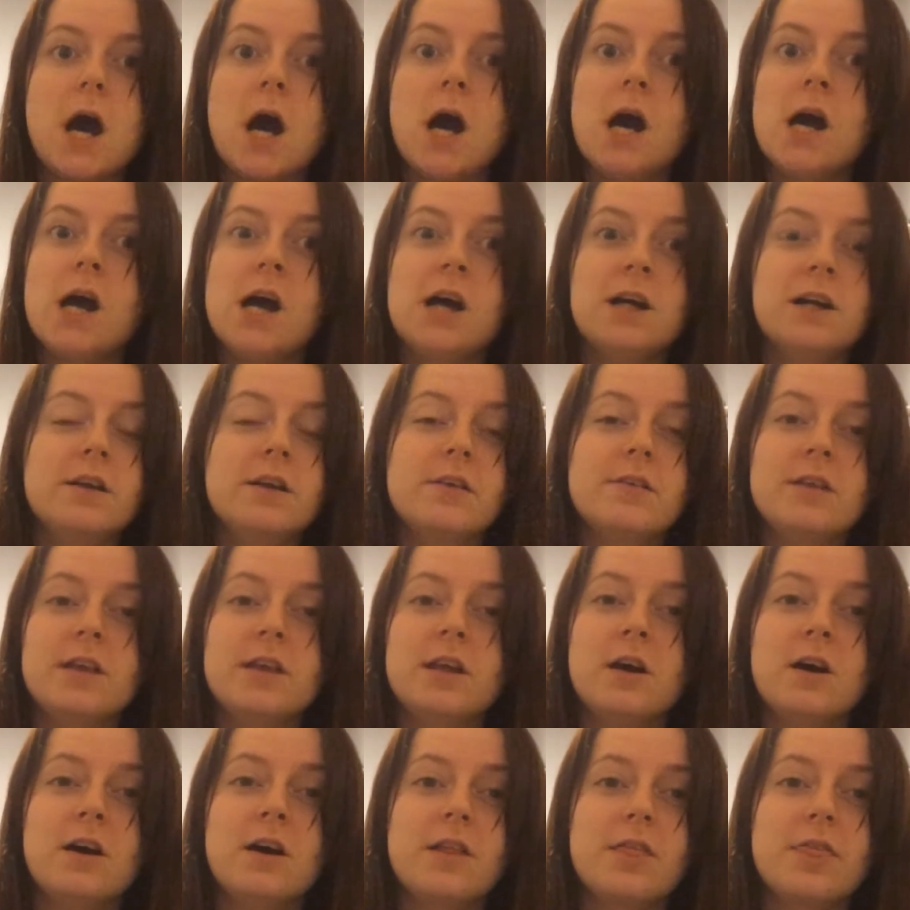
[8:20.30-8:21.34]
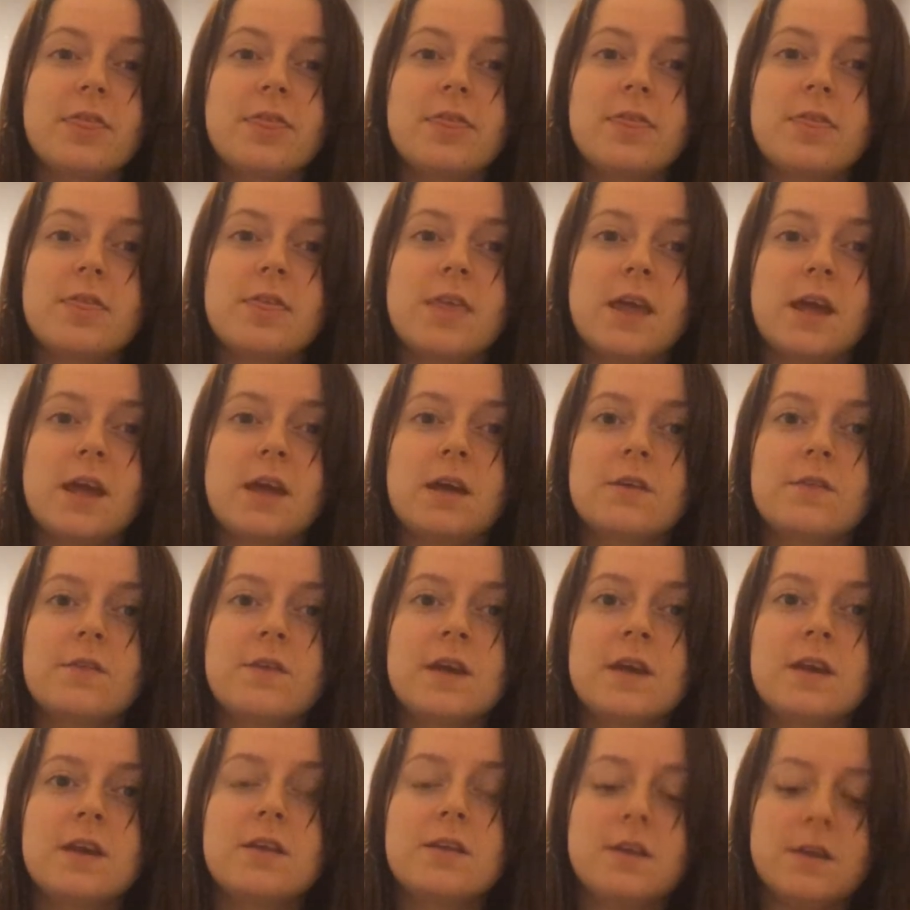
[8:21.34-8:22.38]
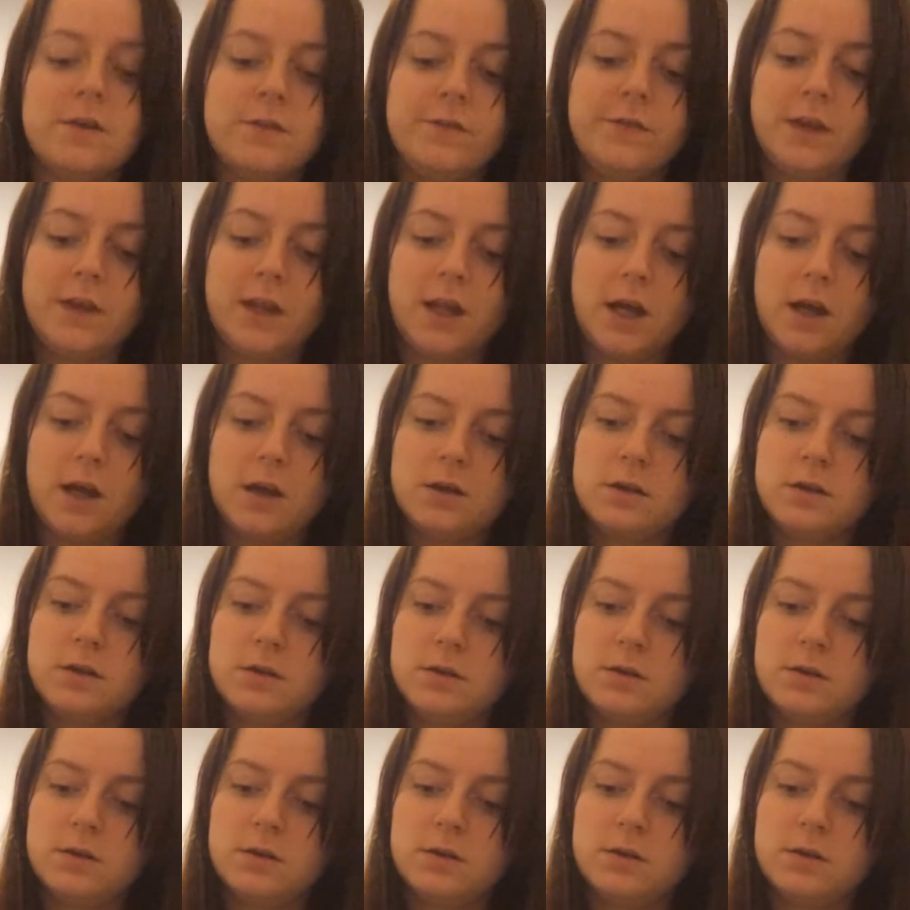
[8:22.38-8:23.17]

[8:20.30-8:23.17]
I honestly can't think of anything for that.